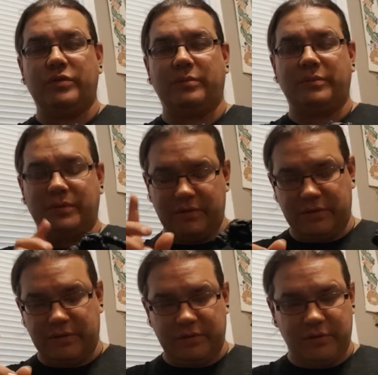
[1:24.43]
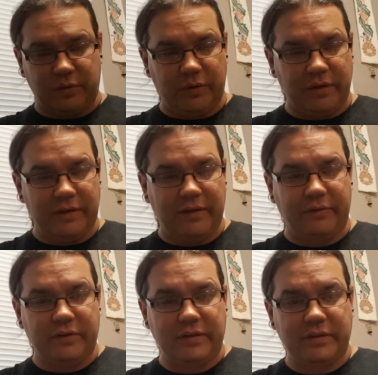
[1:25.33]
the
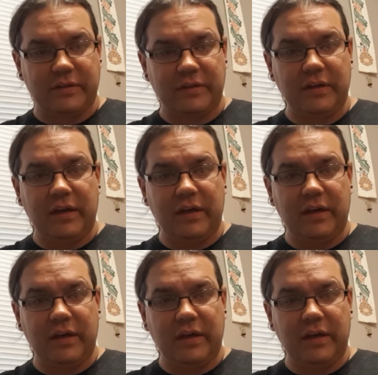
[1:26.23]
differences